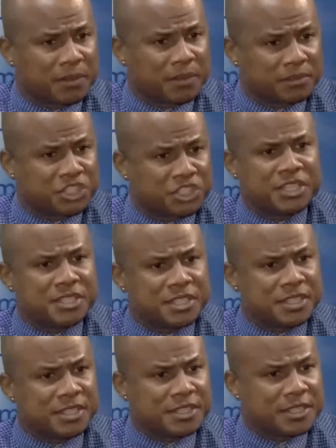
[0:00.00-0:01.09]

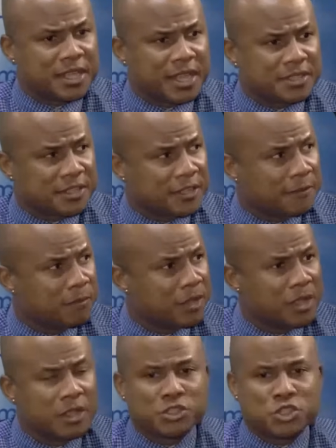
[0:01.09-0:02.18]
JCDC has a
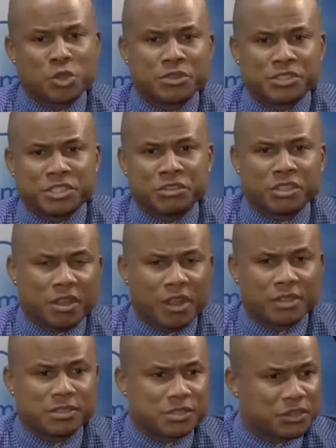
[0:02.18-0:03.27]
summer series of
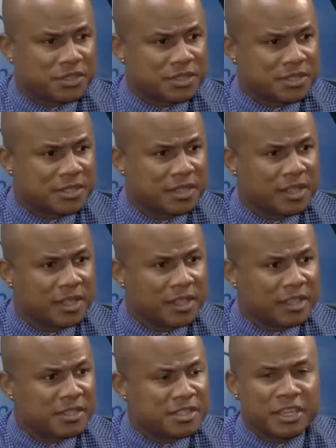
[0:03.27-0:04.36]
concerts
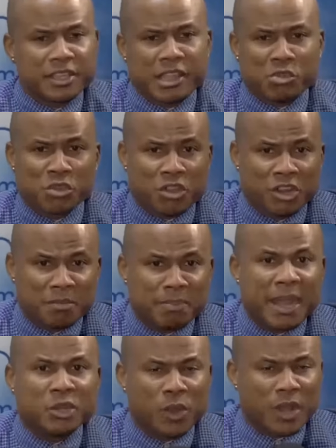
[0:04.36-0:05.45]
in St. Catherine, we call it
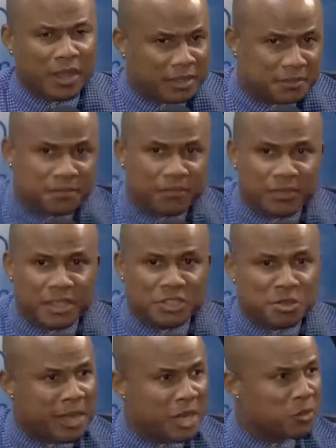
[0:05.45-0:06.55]
Bandwagon. Yeah, so
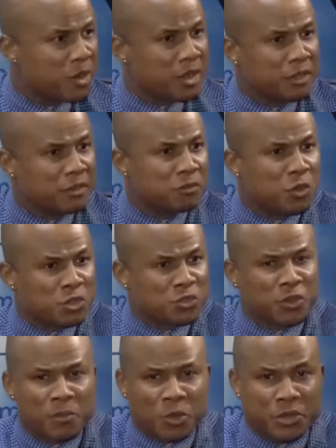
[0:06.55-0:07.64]
Bandwagon goes
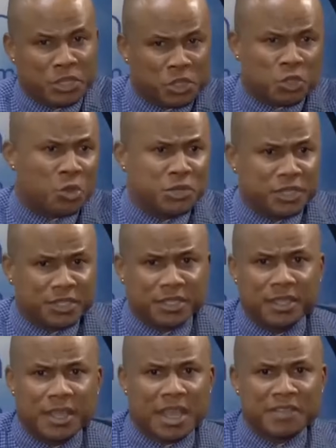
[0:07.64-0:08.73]
from community to community,
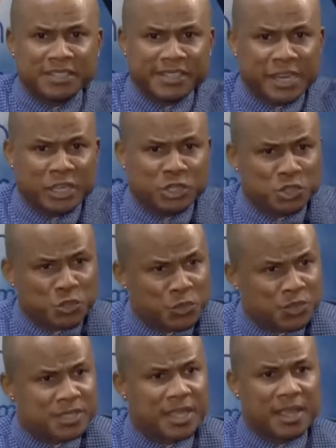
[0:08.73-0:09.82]
having talent
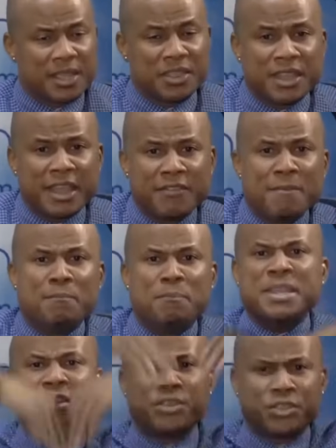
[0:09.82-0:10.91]
shows, and then they have the
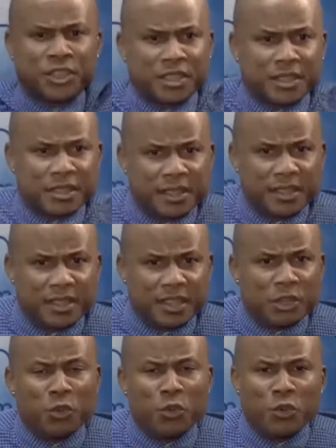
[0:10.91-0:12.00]
big thing
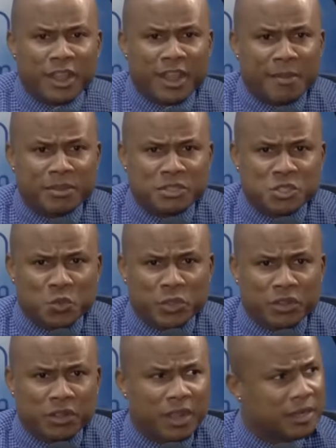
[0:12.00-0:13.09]
in Old Harbour
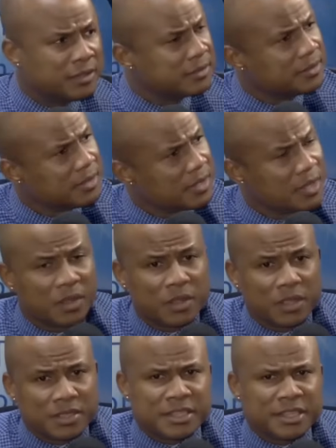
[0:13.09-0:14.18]
Square on,
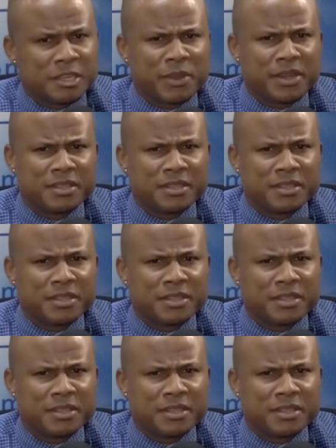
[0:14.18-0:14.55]
is it Independence or